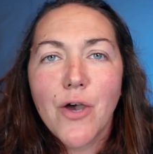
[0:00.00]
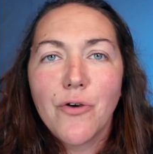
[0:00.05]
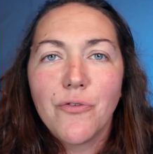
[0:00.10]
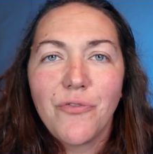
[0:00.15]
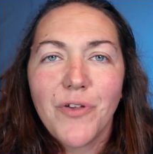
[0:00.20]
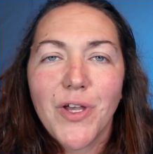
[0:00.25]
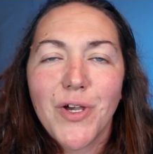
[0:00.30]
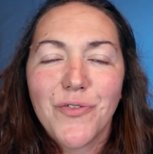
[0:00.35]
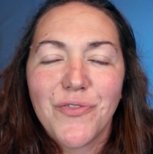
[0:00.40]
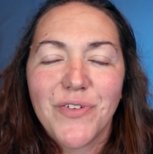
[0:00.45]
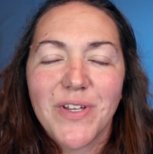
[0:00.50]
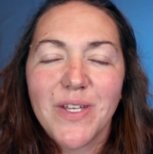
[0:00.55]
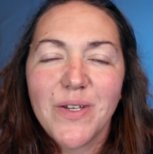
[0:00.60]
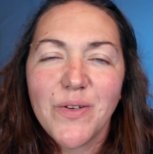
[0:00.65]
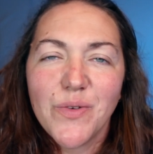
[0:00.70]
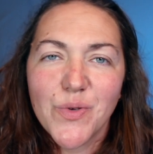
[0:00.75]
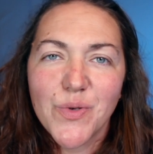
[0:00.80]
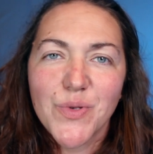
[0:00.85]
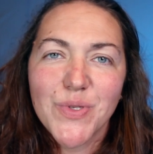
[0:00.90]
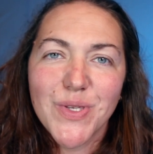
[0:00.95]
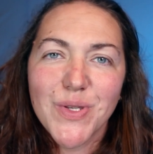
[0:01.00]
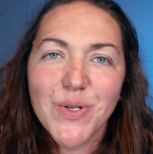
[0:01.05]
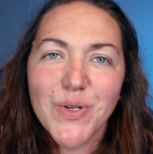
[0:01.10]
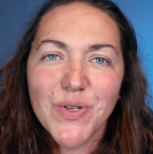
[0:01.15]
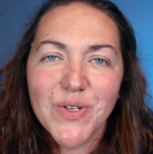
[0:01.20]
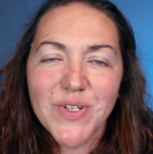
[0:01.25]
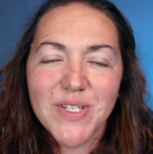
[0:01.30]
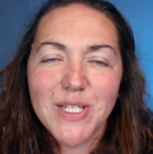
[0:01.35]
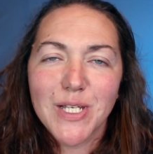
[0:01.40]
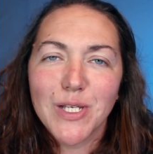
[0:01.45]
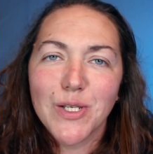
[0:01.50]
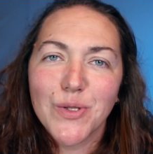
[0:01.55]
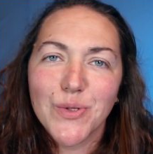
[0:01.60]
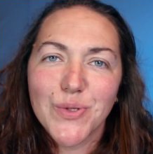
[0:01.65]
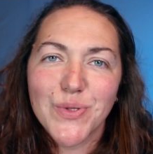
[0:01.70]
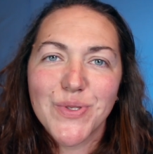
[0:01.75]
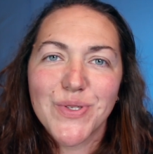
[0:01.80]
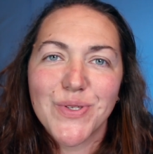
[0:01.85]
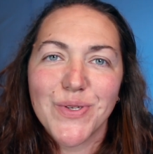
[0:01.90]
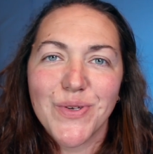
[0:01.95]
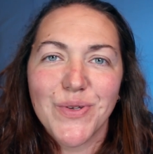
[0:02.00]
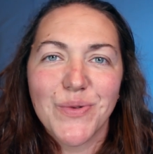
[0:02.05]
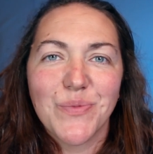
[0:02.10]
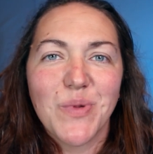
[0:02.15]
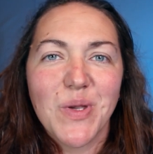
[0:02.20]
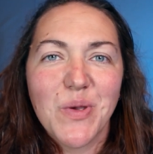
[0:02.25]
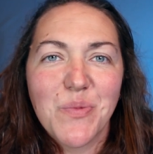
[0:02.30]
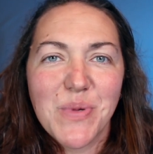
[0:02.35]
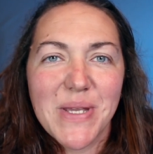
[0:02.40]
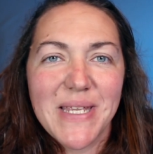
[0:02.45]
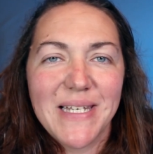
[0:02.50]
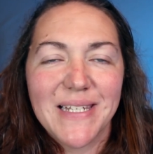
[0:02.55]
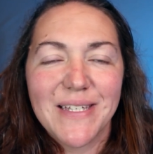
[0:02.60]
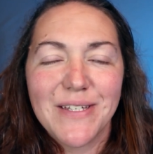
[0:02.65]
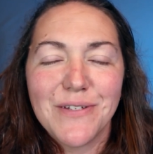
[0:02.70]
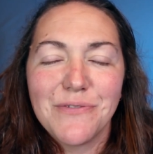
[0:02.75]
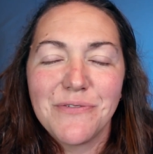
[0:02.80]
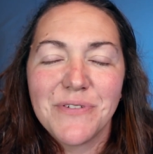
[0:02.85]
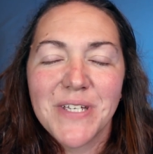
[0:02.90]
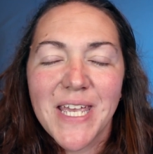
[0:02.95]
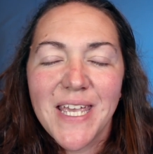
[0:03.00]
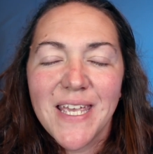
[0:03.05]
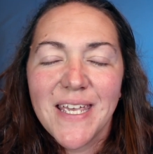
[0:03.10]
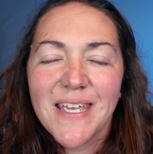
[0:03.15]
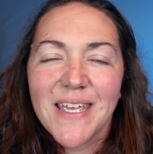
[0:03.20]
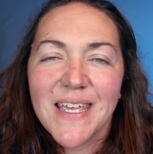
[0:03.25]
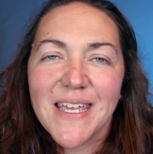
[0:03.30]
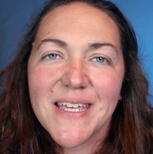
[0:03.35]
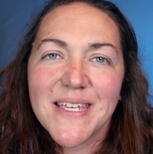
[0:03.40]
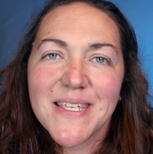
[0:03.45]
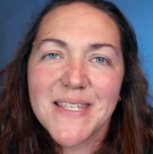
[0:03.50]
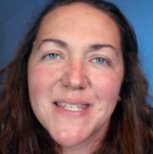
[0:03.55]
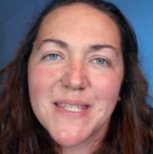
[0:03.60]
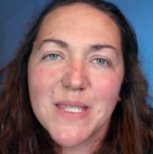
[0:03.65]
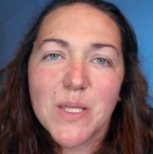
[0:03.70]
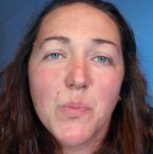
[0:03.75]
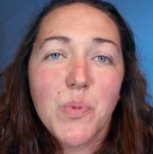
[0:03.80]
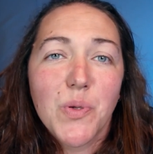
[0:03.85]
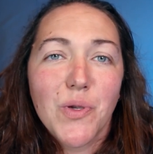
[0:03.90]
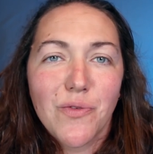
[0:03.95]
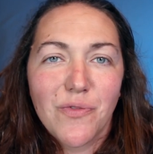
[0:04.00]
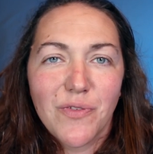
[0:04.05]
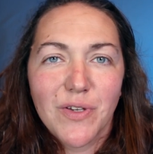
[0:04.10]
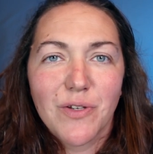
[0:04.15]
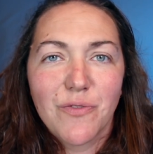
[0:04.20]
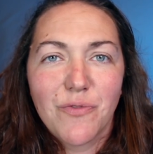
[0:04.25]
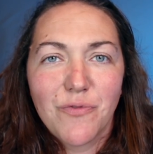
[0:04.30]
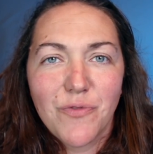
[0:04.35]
Alfalfa, also known as lucerne where we live, is the perfect